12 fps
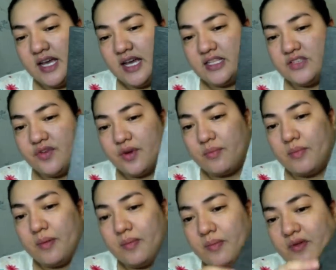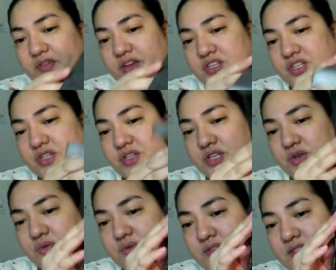It's for professional
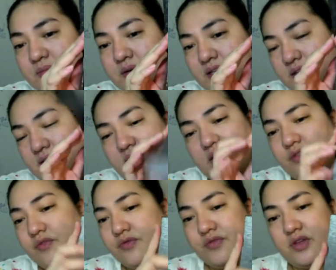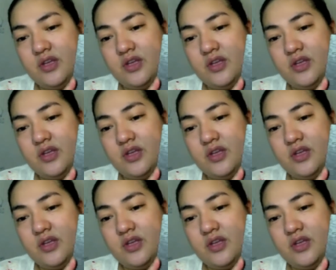use, but if